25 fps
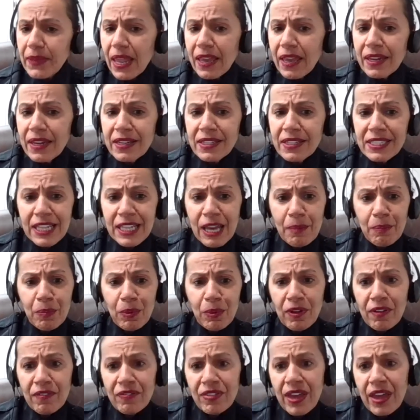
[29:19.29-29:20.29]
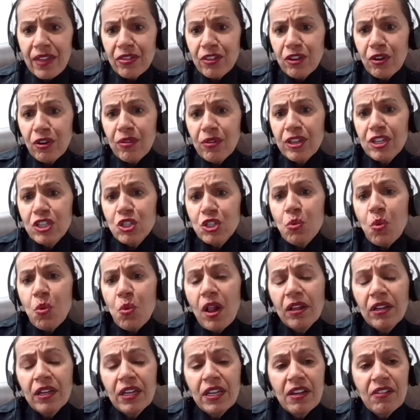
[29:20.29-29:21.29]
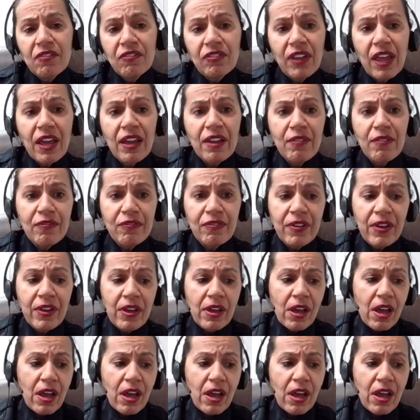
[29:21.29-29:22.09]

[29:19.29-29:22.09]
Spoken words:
An example of that, there are these quality of life